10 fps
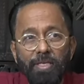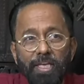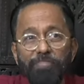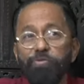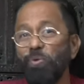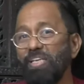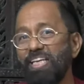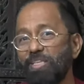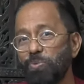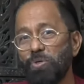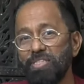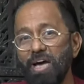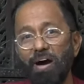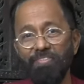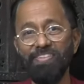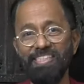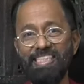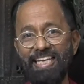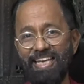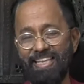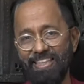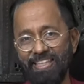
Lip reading: if only it was half its length,